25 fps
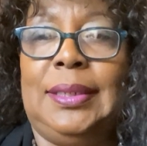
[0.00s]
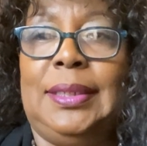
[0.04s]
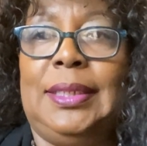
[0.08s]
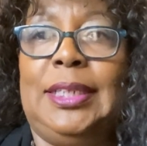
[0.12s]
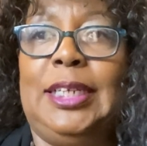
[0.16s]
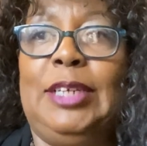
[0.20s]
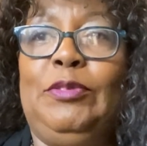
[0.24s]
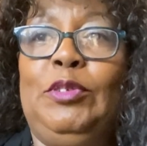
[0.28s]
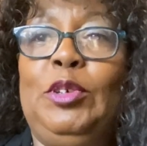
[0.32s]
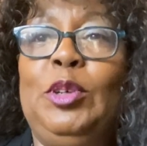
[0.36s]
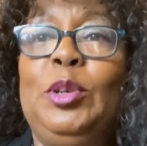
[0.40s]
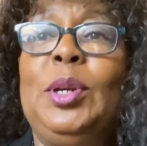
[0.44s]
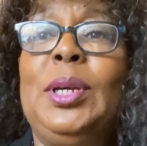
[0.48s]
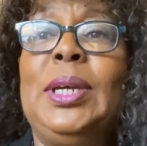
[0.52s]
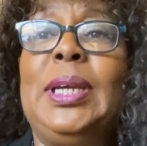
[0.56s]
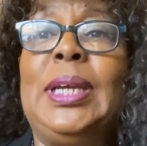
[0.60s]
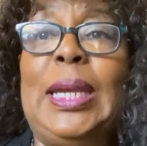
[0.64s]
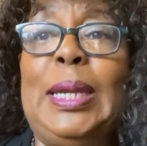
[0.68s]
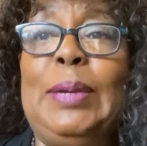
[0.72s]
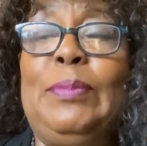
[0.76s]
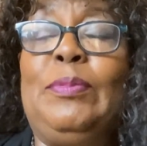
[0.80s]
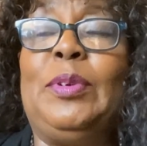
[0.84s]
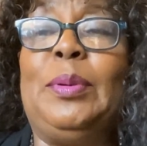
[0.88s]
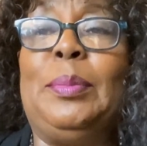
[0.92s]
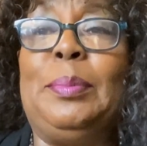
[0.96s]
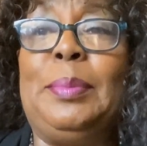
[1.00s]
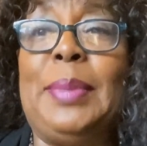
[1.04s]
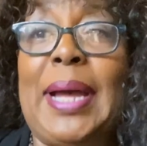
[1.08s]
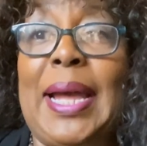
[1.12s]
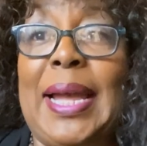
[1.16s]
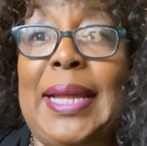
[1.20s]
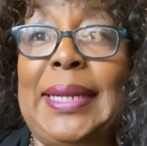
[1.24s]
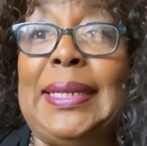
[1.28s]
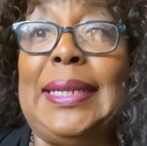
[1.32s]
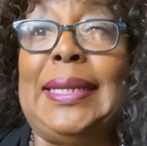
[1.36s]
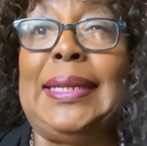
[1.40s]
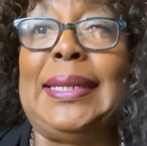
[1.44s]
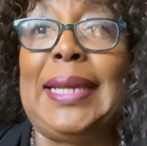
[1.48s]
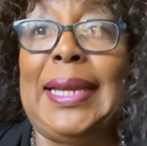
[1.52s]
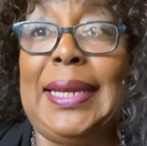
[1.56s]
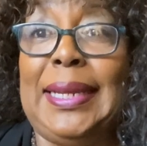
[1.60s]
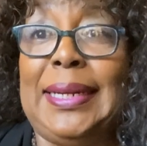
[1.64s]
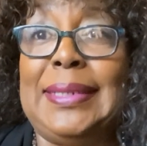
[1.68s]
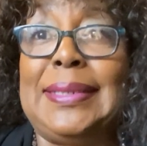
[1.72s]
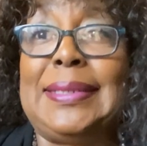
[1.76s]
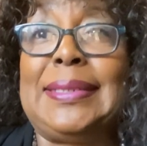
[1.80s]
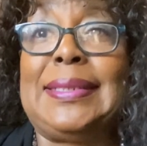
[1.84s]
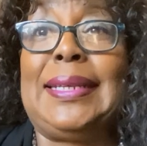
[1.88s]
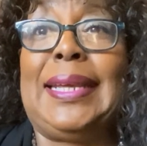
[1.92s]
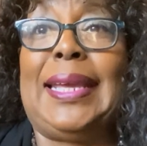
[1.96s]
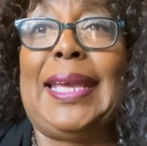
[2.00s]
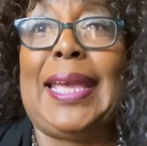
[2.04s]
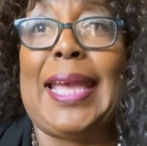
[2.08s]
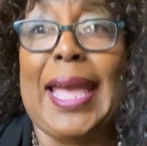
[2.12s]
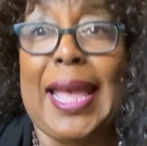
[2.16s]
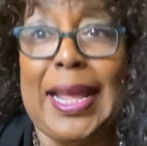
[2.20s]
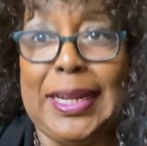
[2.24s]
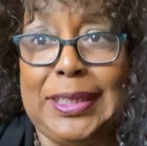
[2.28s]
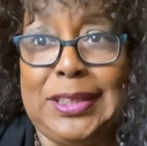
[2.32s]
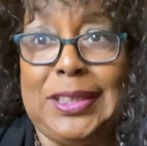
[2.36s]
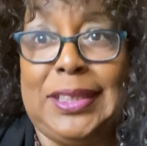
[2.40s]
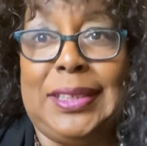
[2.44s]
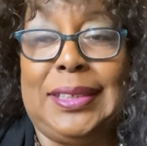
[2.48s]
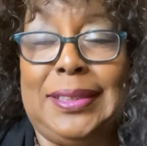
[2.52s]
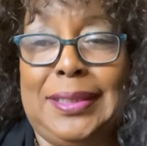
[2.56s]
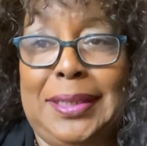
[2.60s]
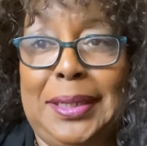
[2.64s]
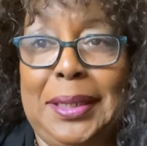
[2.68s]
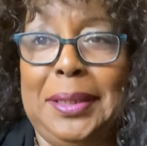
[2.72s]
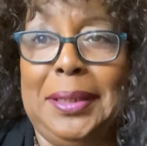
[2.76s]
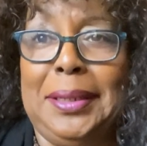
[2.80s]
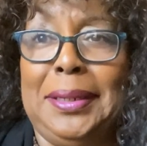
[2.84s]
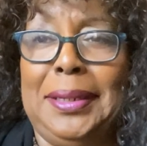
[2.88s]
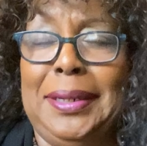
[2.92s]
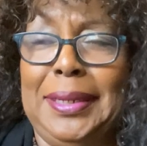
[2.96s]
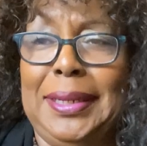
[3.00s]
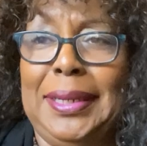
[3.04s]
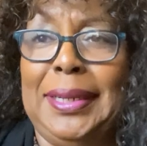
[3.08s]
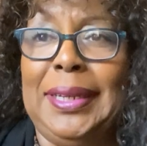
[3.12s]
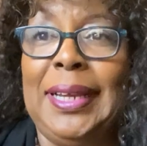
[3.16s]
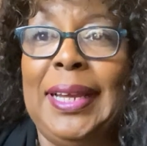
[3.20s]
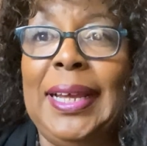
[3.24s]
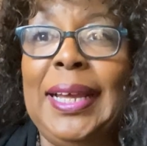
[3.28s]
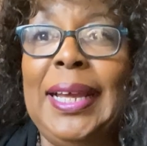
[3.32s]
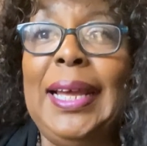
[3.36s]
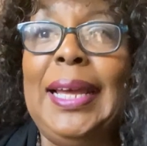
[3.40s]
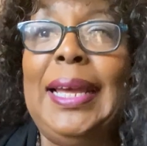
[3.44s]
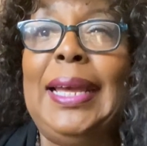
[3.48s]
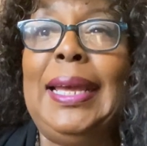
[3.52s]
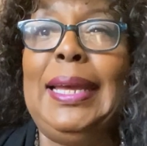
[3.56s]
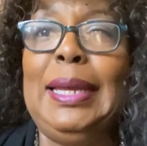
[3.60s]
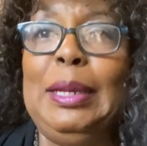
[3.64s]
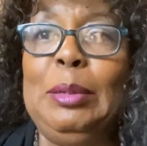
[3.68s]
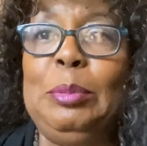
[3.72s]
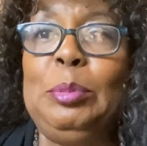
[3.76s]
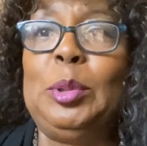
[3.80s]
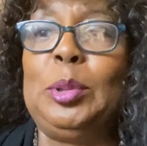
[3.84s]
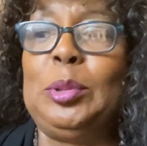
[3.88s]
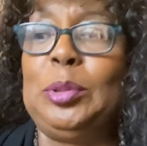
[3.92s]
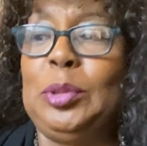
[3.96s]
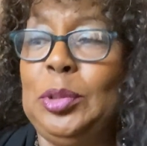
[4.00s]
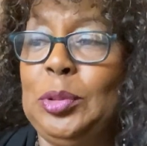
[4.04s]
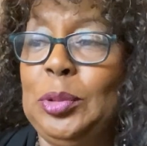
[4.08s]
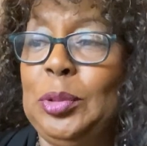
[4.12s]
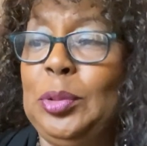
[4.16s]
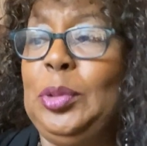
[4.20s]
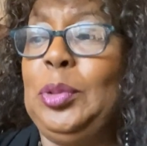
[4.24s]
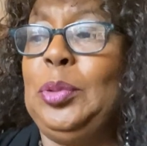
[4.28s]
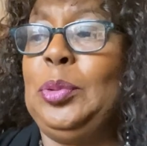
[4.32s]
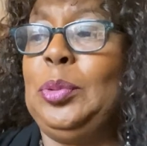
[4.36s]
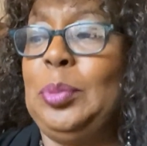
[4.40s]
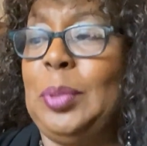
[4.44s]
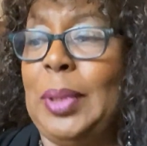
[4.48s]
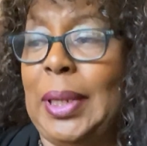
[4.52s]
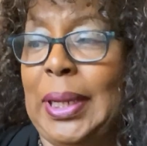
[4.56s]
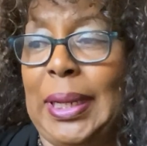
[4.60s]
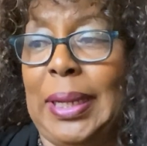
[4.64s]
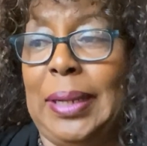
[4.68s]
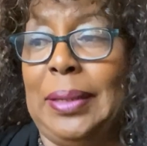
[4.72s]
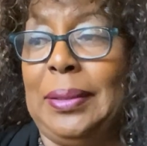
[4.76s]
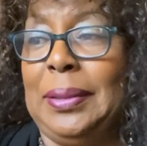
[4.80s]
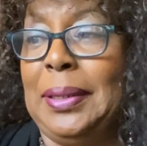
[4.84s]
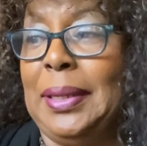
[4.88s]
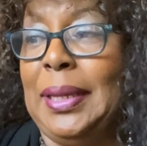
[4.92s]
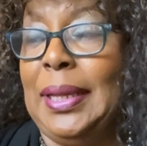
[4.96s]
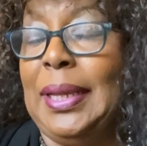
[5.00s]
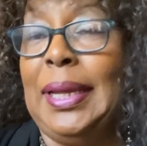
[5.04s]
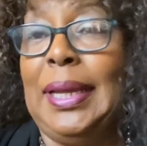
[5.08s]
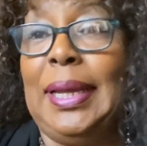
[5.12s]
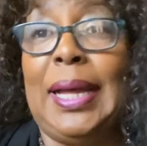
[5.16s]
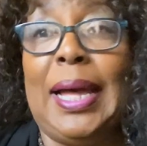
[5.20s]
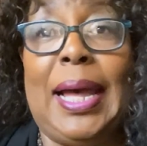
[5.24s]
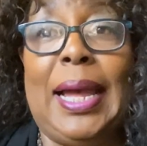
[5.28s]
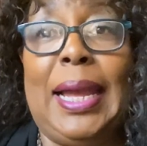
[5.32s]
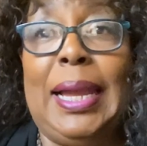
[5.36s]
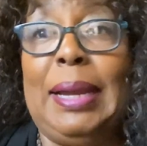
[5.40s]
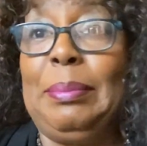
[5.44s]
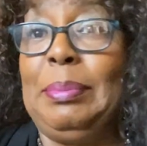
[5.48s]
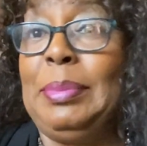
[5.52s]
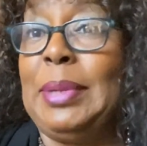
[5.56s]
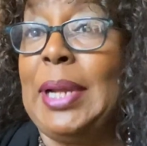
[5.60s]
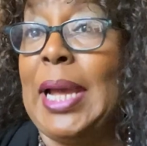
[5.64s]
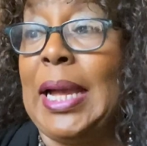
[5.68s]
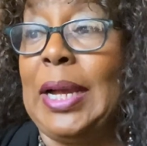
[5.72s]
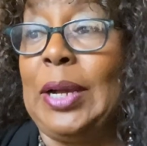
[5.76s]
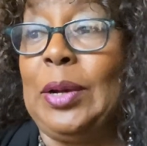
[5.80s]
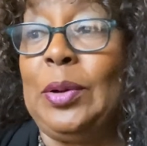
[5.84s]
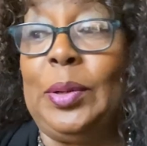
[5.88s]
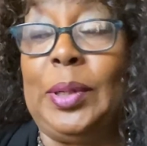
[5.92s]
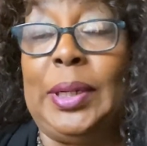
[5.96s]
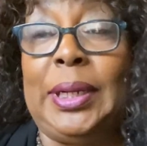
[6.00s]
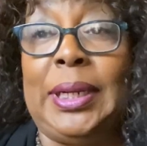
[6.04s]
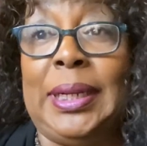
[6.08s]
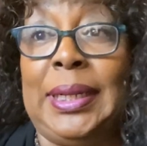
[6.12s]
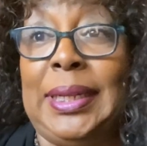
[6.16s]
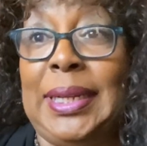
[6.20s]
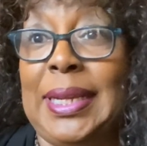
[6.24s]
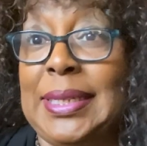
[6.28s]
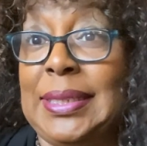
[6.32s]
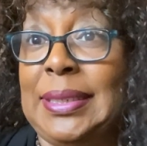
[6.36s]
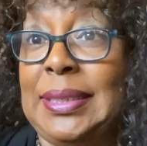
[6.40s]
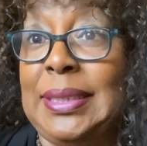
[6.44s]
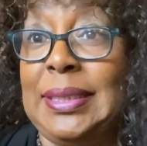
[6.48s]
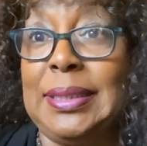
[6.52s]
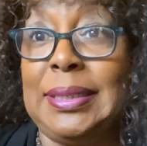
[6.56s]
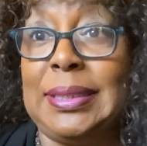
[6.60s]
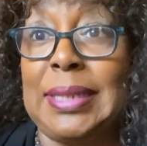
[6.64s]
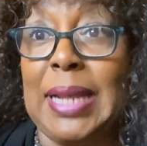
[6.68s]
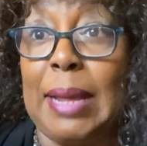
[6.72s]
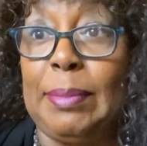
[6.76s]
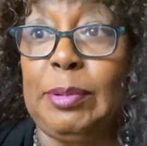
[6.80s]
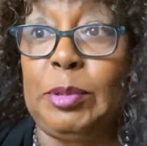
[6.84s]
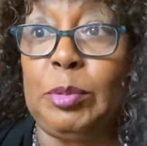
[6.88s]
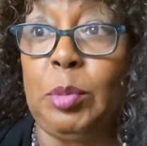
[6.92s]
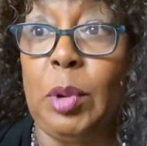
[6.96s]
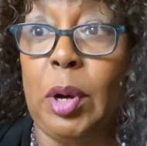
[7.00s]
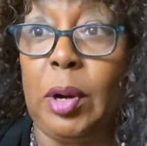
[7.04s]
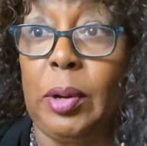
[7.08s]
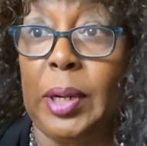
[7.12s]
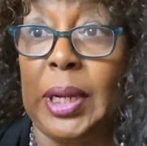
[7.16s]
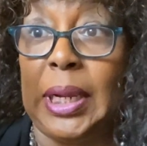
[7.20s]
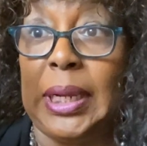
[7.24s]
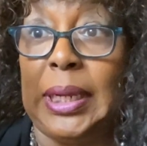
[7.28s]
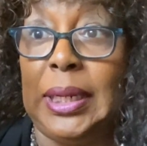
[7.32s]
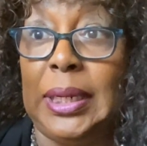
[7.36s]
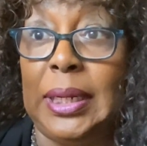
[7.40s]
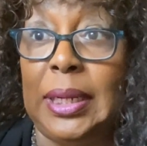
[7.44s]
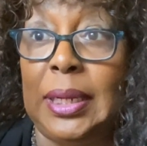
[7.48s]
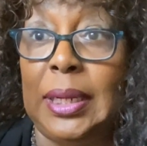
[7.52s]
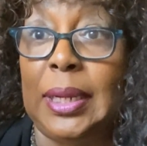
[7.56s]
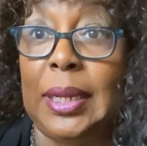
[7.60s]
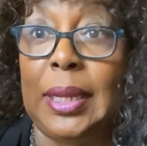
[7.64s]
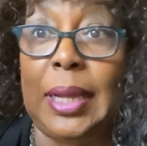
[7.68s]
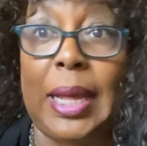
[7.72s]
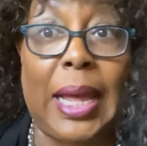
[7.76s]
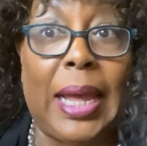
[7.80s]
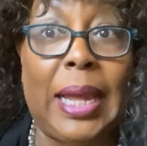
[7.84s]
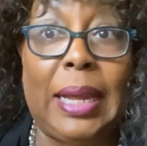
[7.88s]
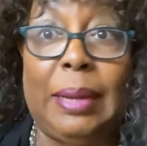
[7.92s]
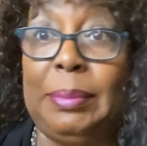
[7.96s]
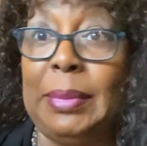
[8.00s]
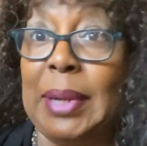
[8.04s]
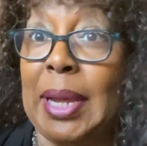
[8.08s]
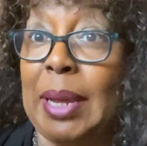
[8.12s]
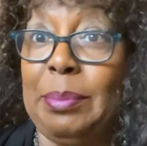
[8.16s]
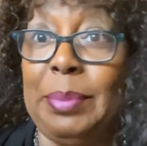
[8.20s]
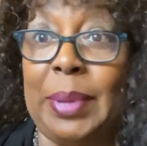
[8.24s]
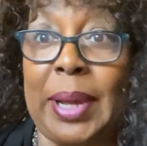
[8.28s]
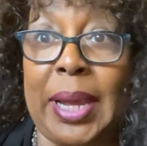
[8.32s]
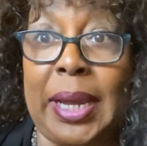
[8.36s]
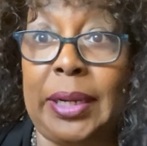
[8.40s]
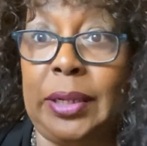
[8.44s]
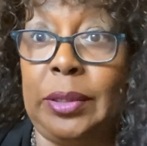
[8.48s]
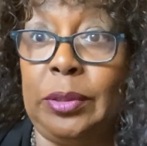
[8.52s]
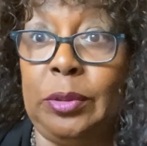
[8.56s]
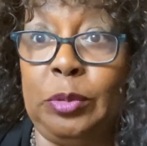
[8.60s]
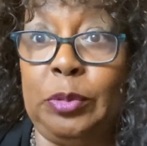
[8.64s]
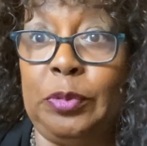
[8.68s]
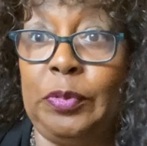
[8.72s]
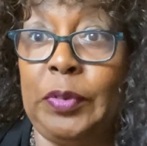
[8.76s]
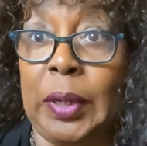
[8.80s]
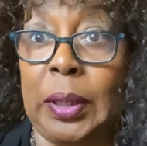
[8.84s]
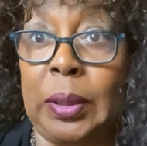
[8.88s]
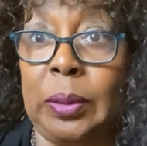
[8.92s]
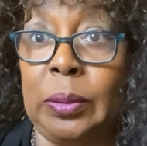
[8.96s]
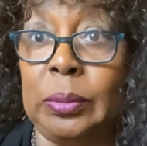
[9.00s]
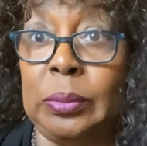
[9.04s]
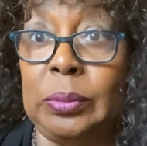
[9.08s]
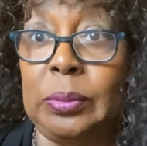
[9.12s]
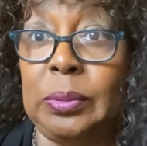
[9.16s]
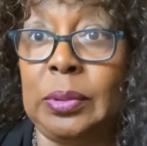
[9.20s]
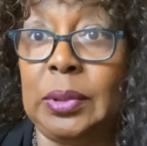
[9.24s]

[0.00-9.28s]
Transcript: If you can keep from buying the latest gadget, it will do you well. I am not going to, unless this stops working, I am not buying a new phone.